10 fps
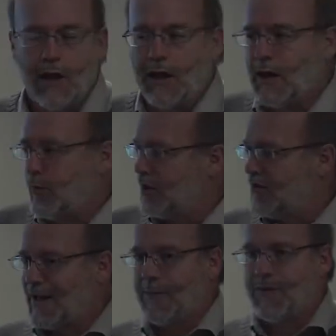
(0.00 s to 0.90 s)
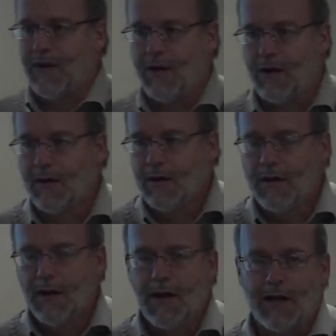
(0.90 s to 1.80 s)
And I'm going to stop there
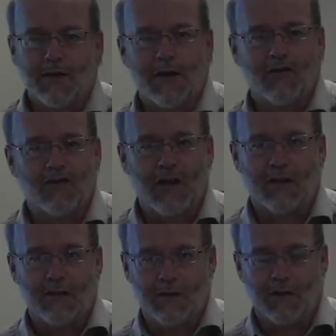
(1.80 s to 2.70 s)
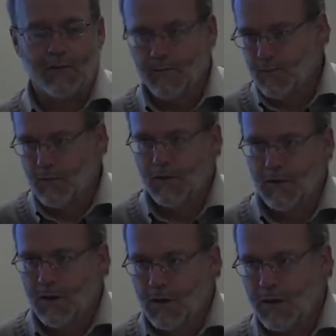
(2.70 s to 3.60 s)
and just say, you
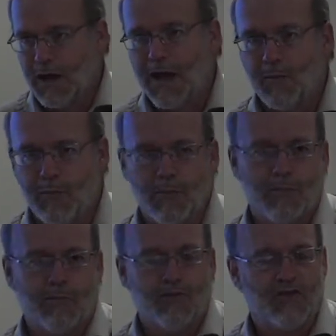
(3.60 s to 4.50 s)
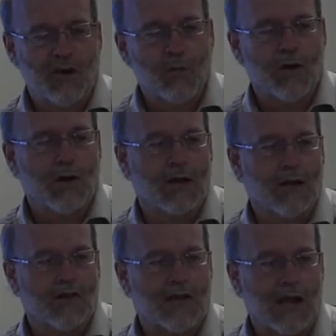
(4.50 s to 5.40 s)
got up somewhat early
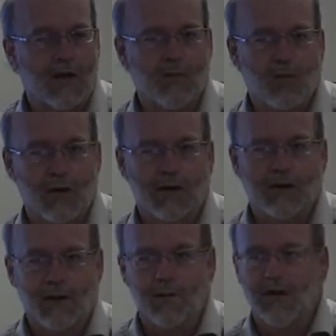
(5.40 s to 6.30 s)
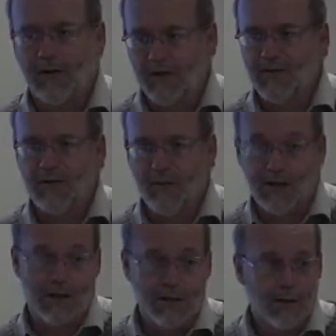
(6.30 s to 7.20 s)
on a Saturday morning to come here and listen to
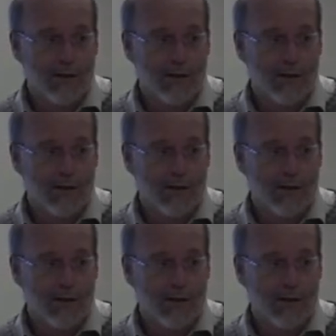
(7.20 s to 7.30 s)
me,